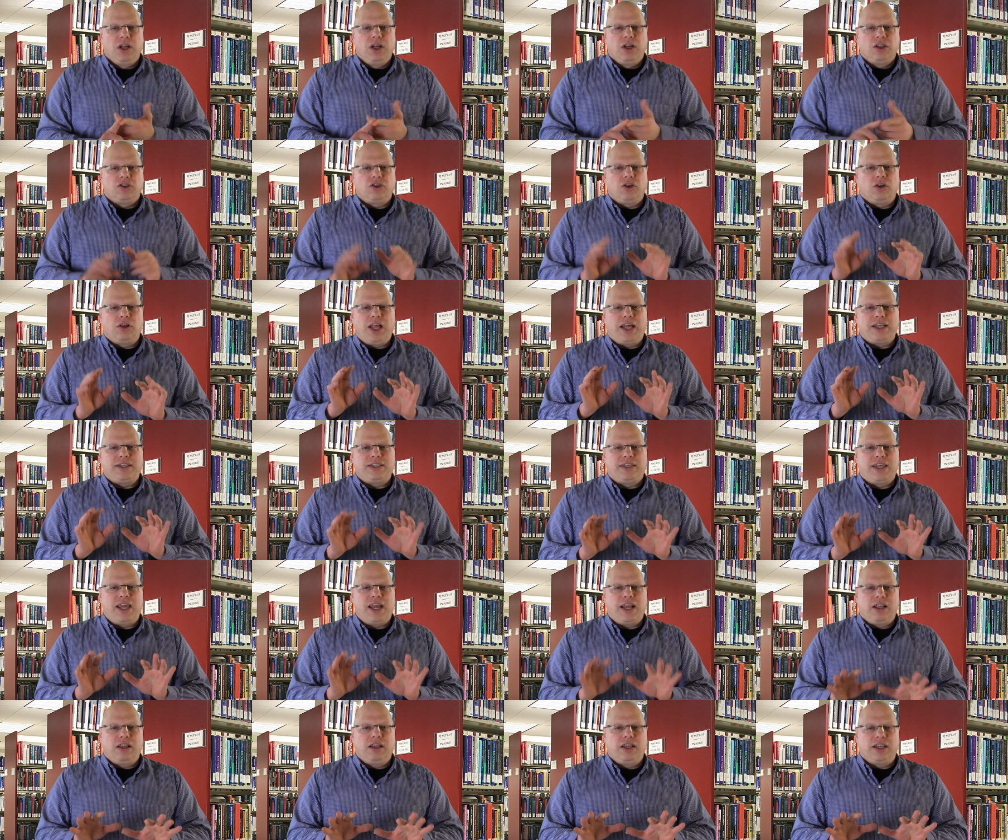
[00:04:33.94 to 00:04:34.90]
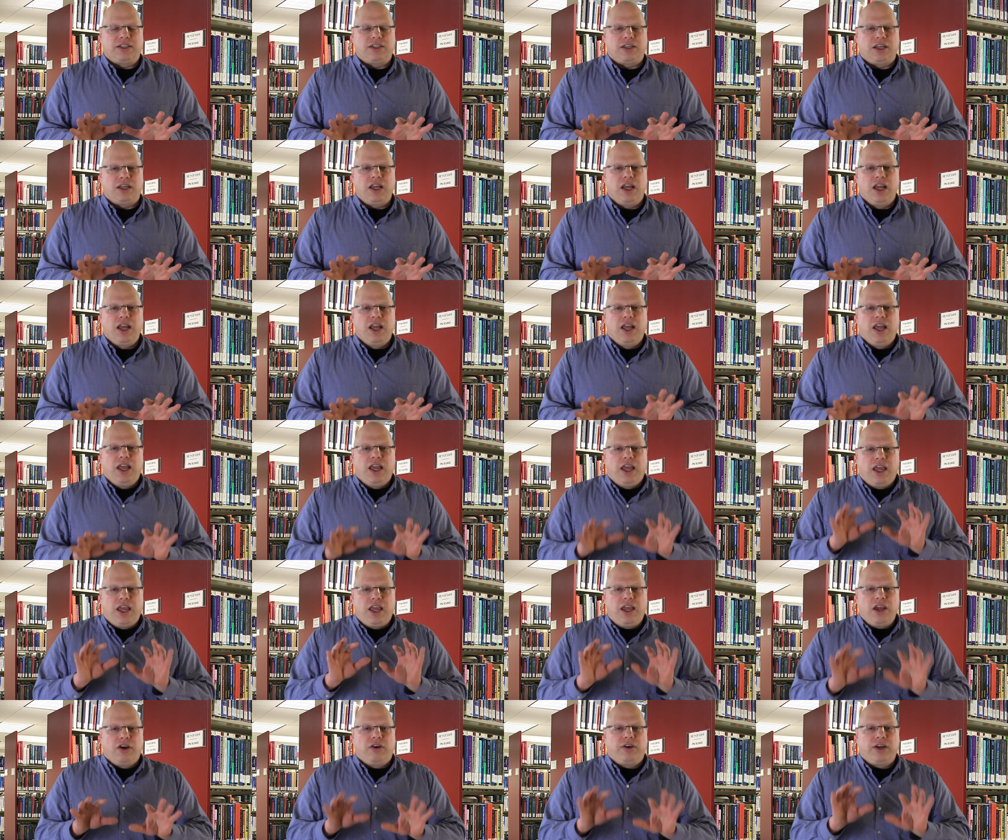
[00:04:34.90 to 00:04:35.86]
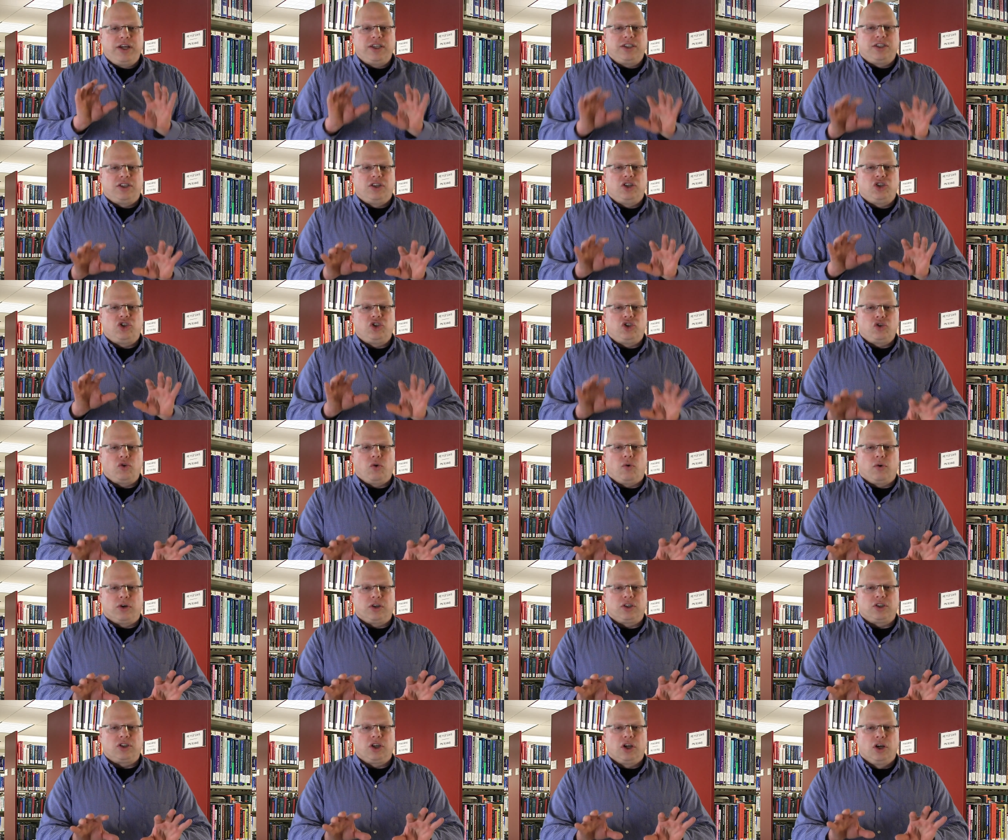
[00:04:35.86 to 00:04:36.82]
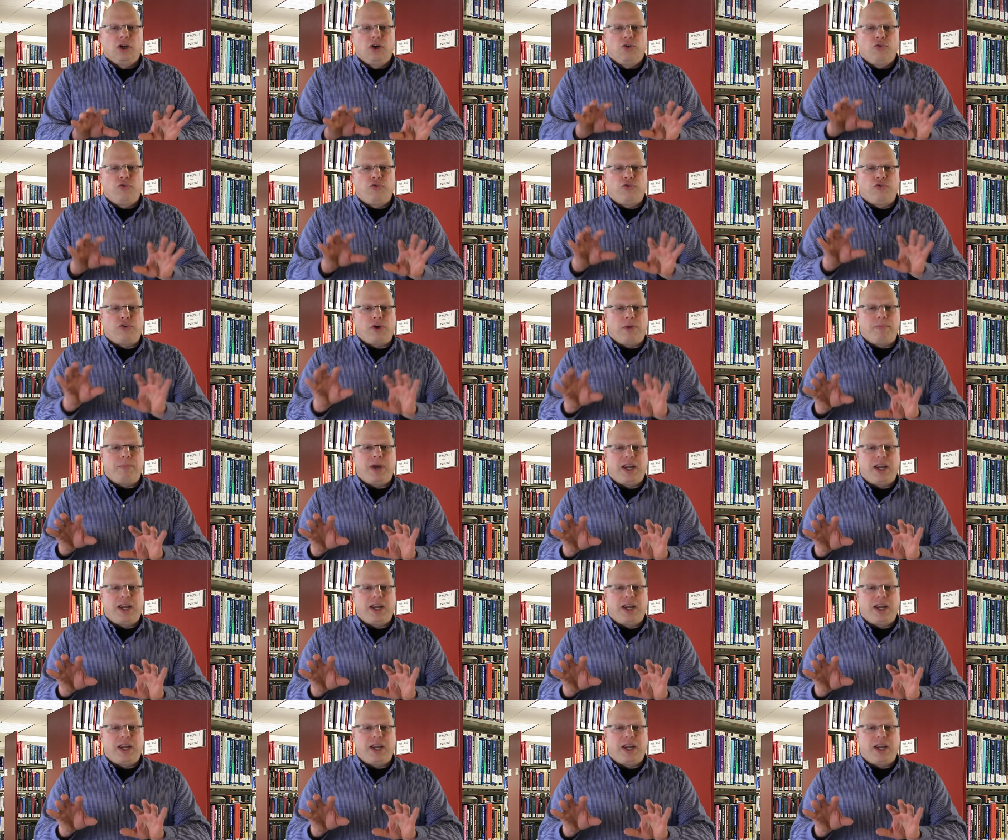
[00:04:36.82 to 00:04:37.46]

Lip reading: So let's take a listen. Here is the source from